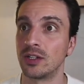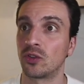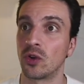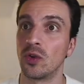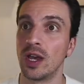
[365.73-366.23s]

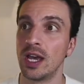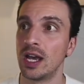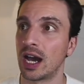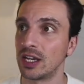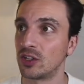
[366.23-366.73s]
So
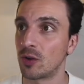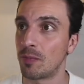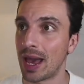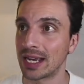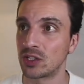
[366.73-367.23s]
I need to go
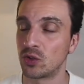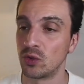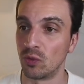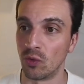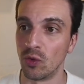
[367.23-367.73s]
back
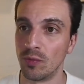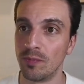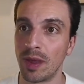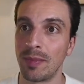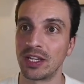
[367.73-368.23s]
to Rube
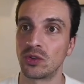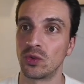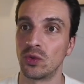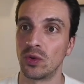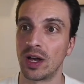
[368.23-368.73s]
and make
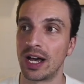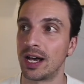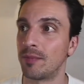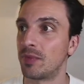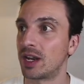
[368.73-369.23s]
sure
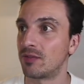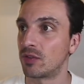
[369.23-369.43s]
that I've